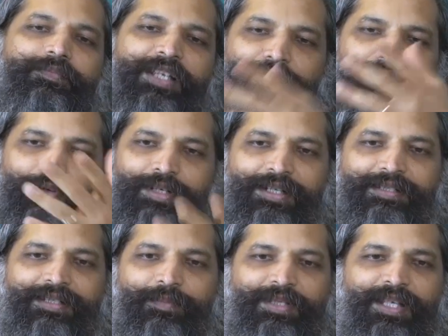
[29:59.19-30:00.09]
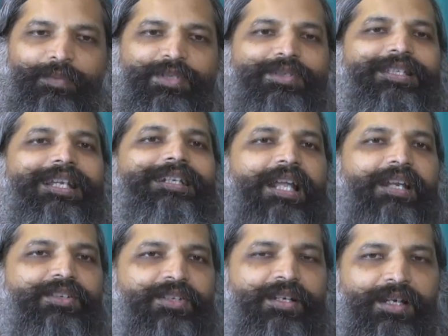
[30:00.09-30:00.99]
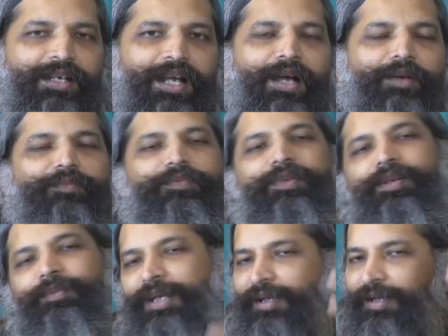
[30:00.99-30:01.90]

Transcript: If you did something which is intentionally harmful, well,